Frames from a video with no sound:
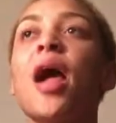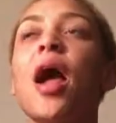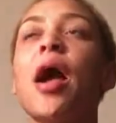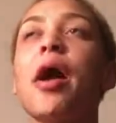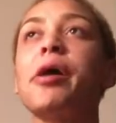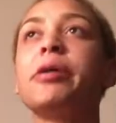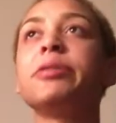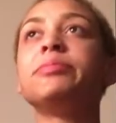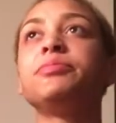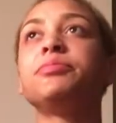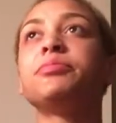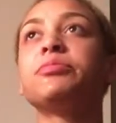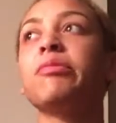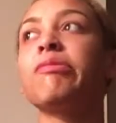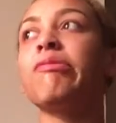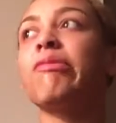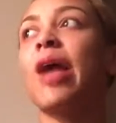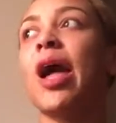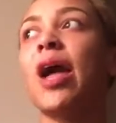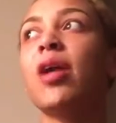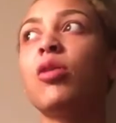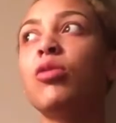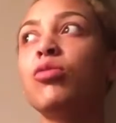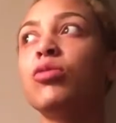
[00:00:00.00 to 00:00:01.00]
I
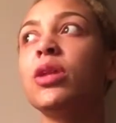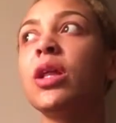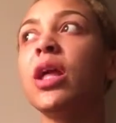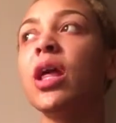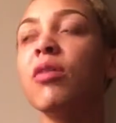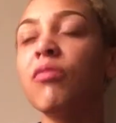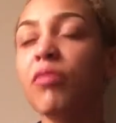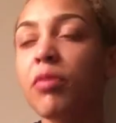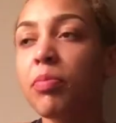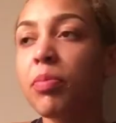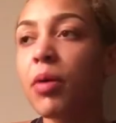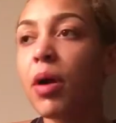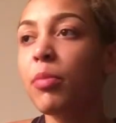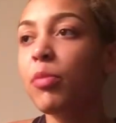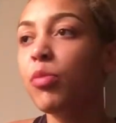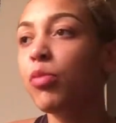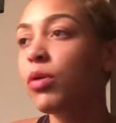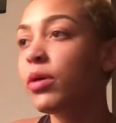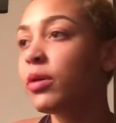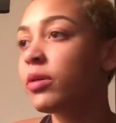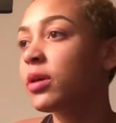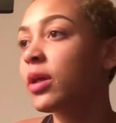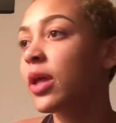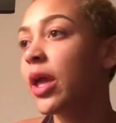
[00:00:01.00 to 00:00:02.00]
don't really have a problem
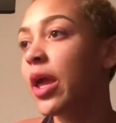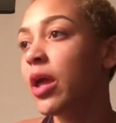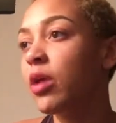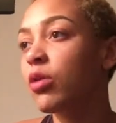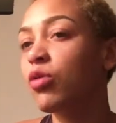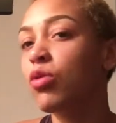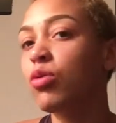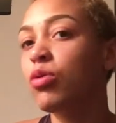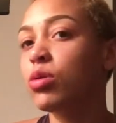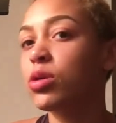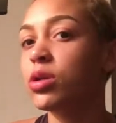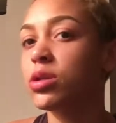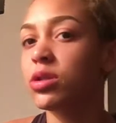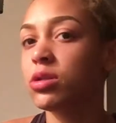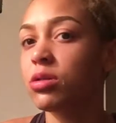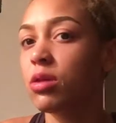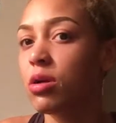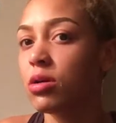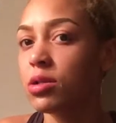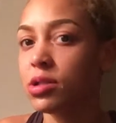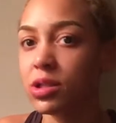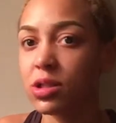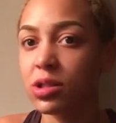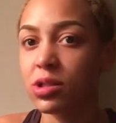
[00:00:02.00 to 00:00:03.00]
with canned corn as
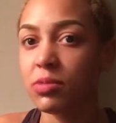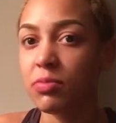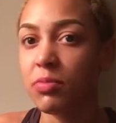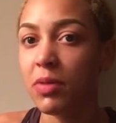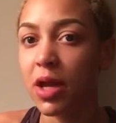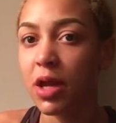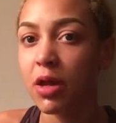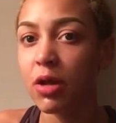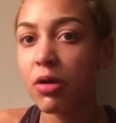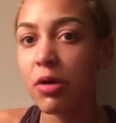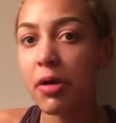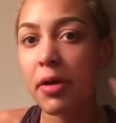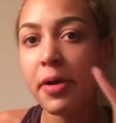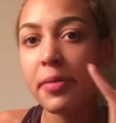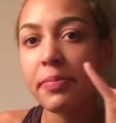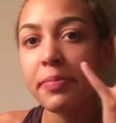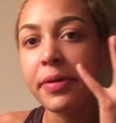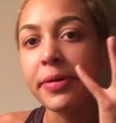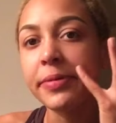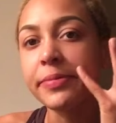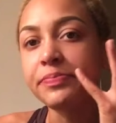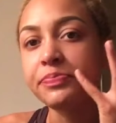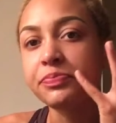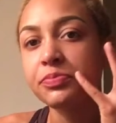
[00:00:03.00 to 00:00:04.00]
long as it's made good,
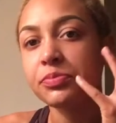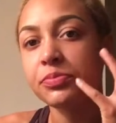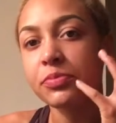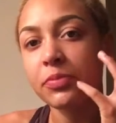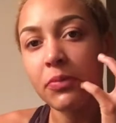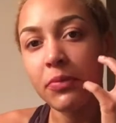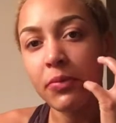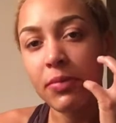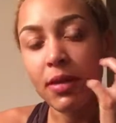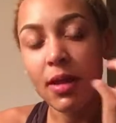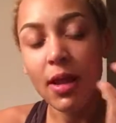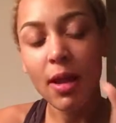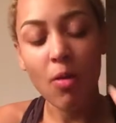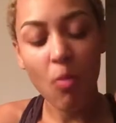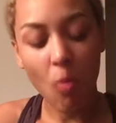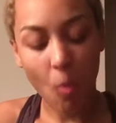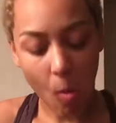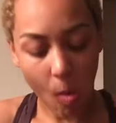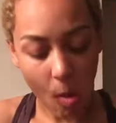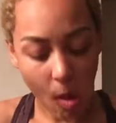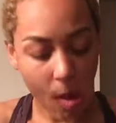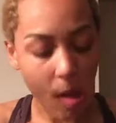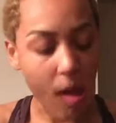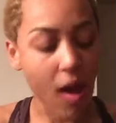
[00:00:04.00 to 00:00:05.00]
but
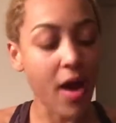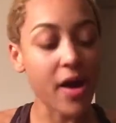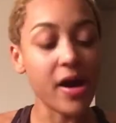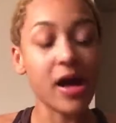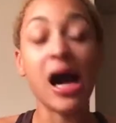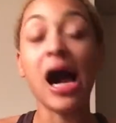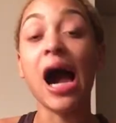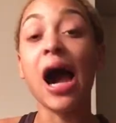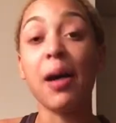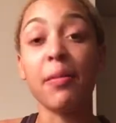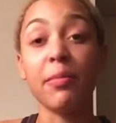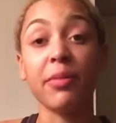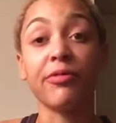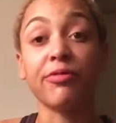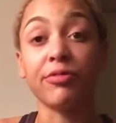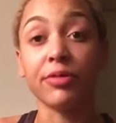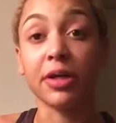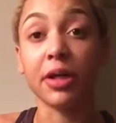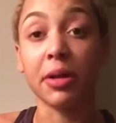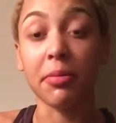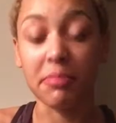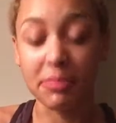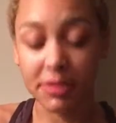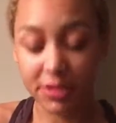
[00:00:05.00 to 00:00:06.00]
I'm a
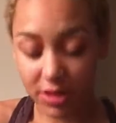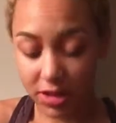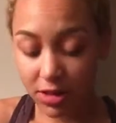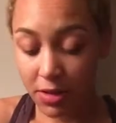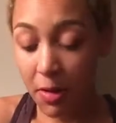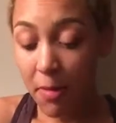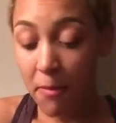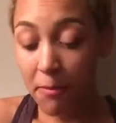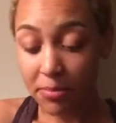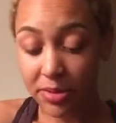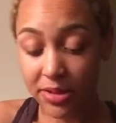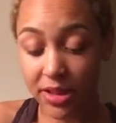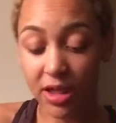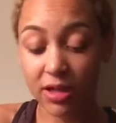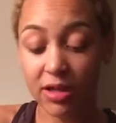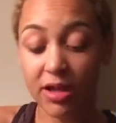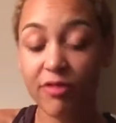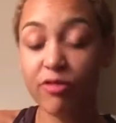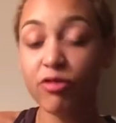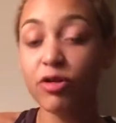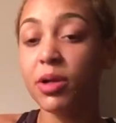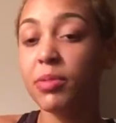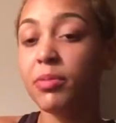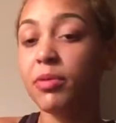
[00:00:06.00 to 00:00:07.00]
freaking mess. But I
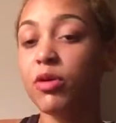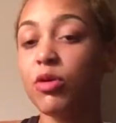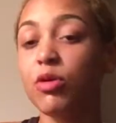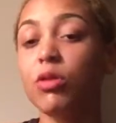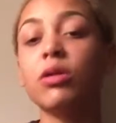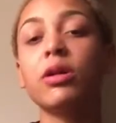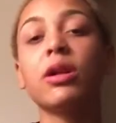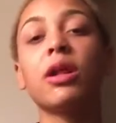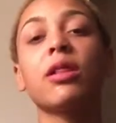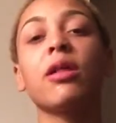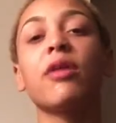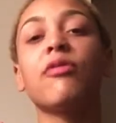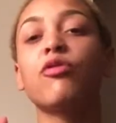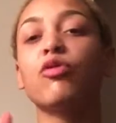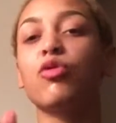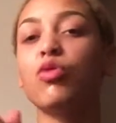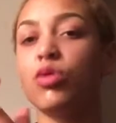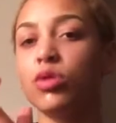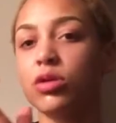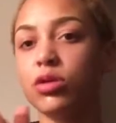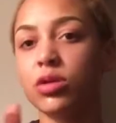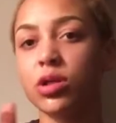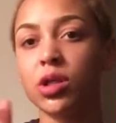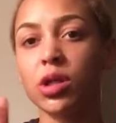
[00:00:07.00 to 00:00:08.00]
love cream of corn. I love
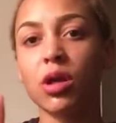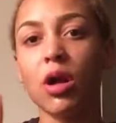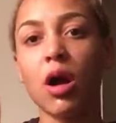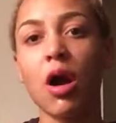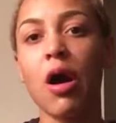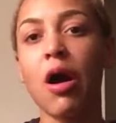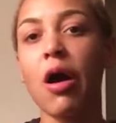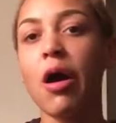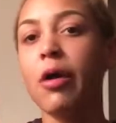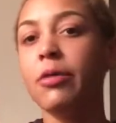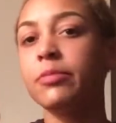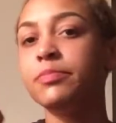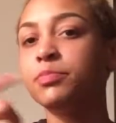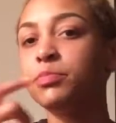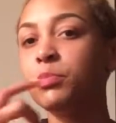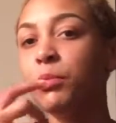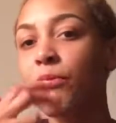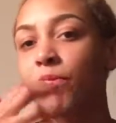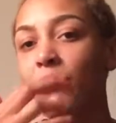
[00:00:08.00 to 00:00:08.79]
corn on the cob.